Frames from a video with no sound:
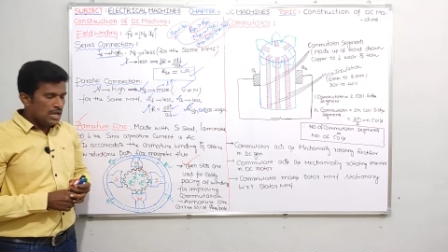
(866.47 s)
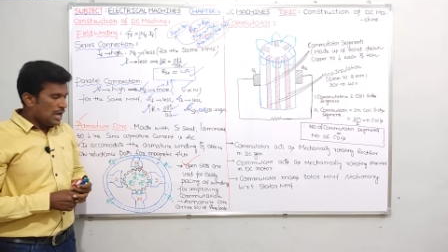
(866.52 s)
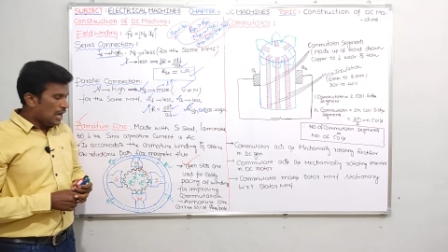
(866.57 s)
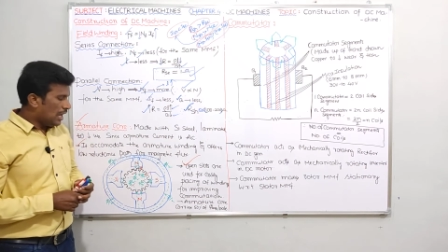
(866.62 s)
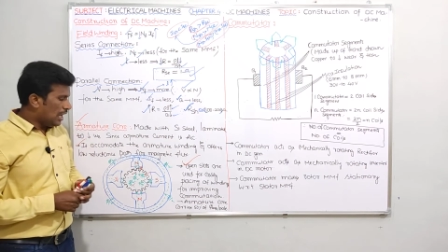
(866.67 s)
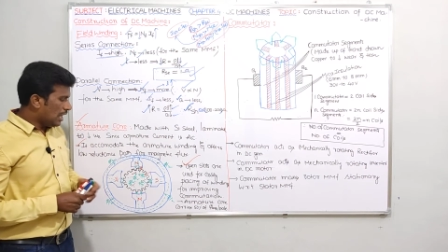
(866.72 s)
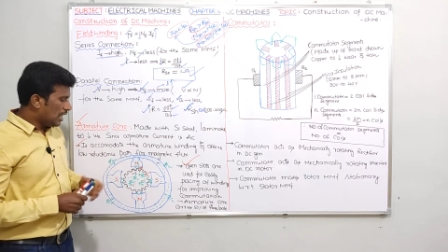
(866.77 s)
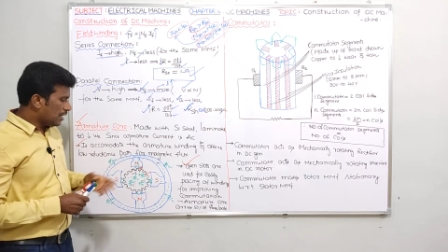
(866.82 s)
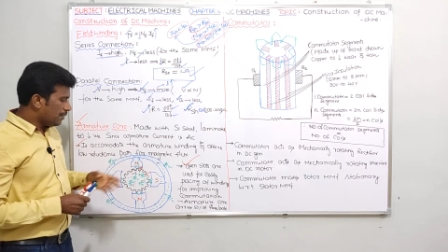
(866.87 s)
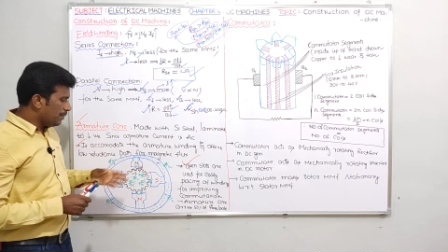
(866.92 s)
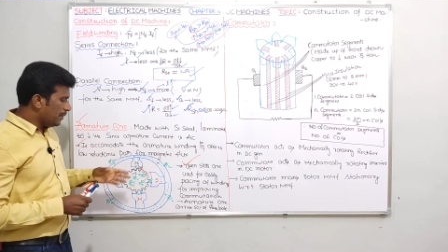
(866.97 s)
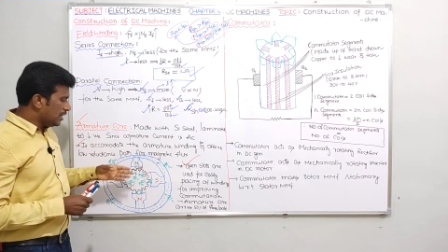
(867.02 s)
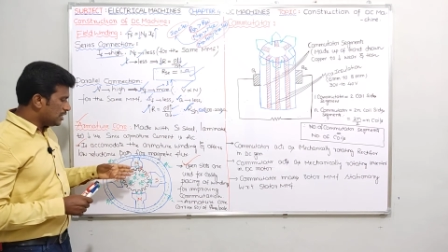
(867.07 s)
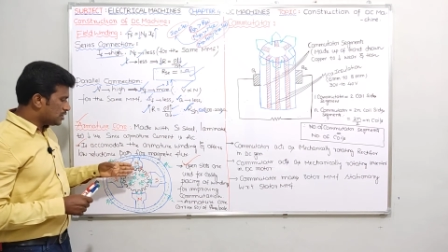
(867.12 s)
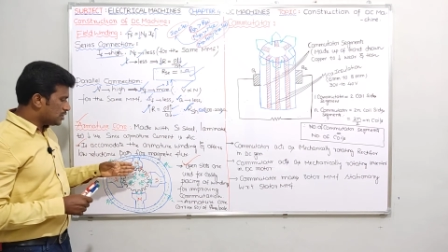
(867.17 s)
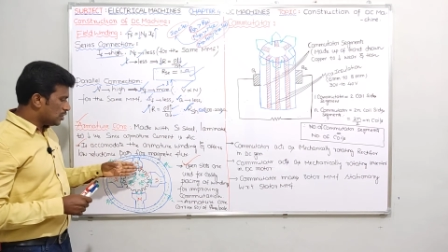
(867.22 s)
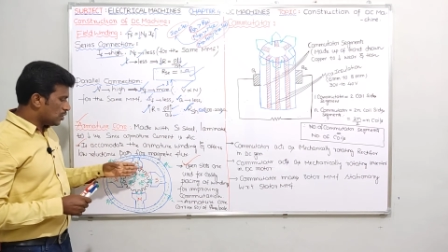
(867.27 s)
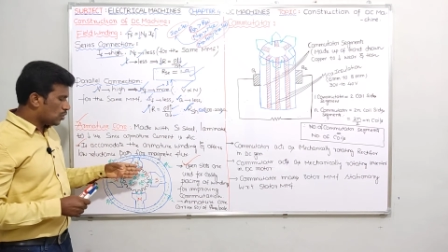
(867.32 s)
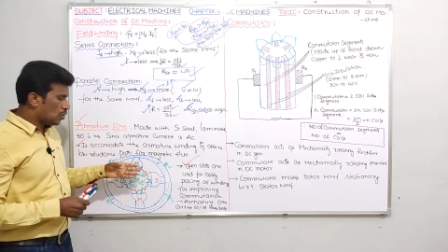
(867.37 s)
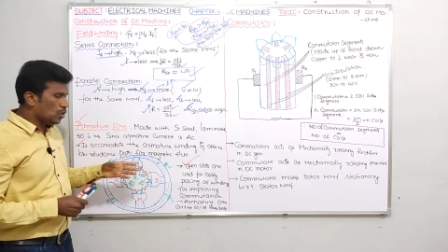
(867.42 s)

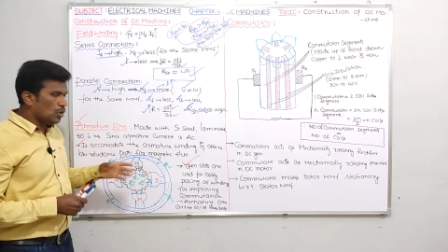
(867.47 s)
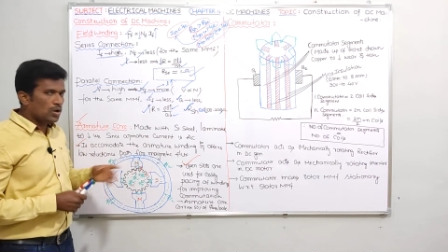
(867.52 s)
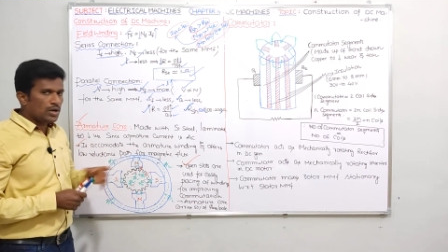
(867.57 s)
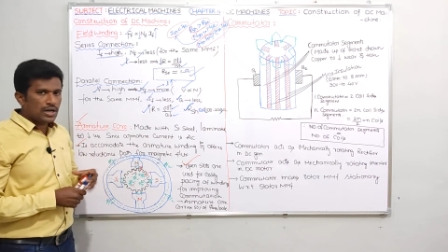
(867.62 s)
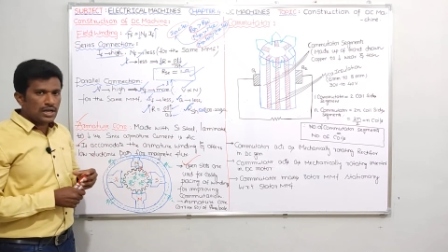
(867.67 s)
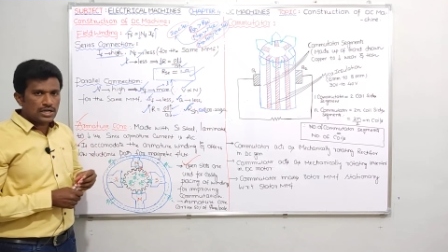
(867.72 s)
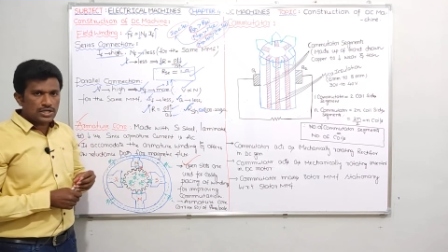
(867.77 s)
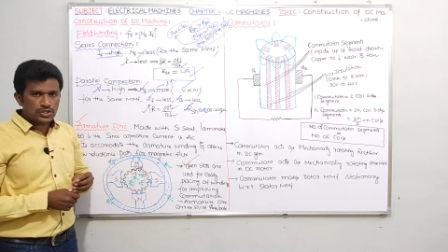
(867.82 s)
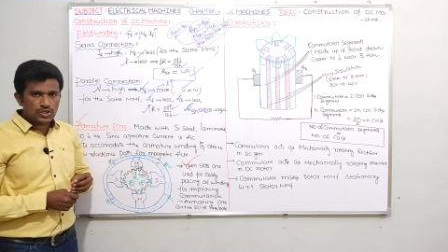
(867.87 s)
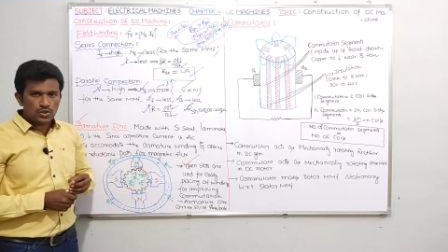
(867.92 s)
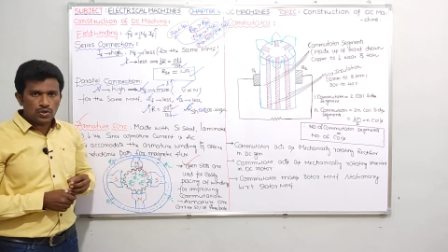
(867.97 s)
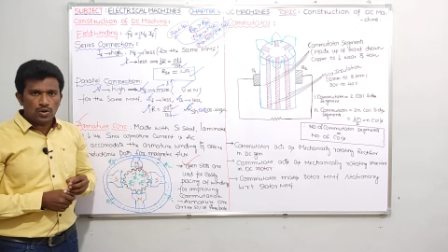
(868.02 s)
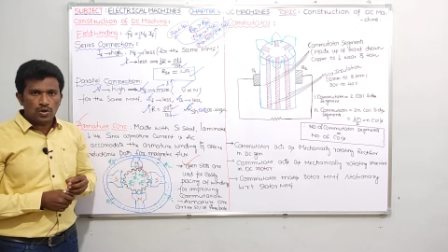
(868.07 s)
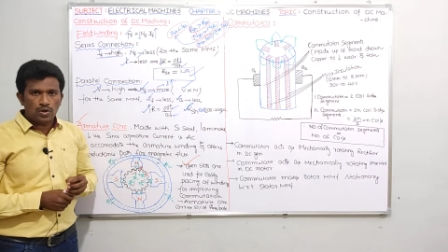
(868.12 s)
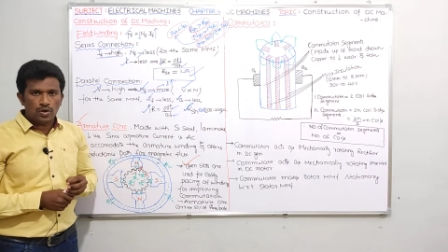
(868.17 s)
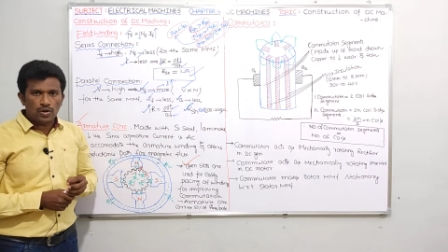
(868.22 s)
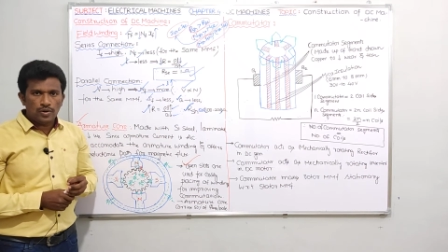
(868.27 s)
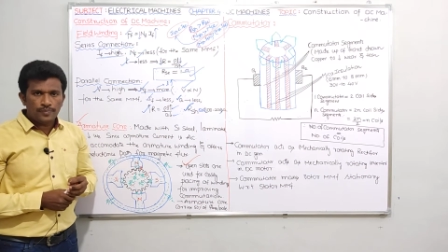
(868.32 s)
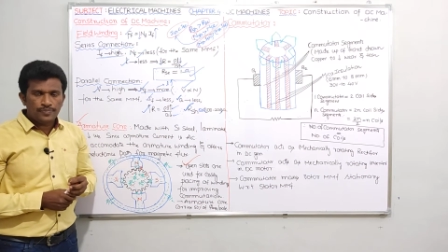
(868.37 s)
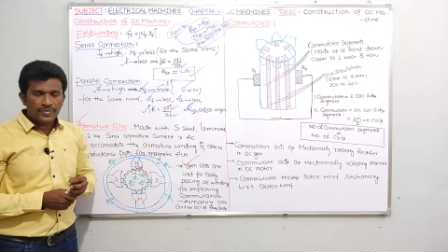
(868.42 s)
armature core
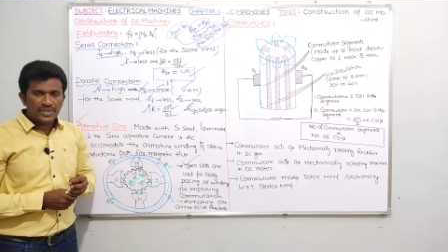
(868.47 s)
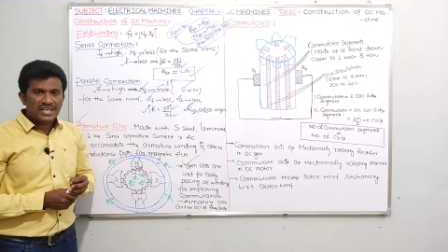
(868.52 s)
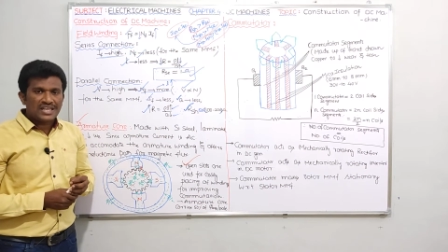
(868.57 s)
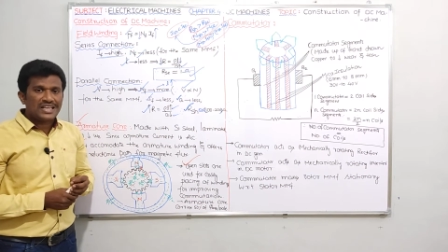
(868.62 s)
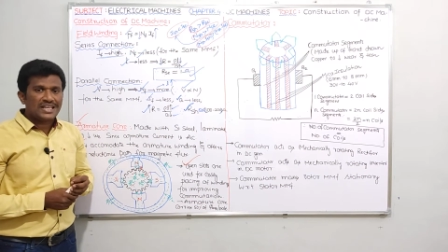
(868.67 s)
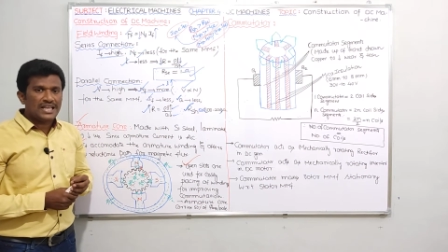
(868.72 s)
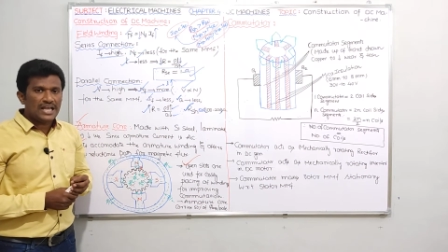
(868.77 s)
also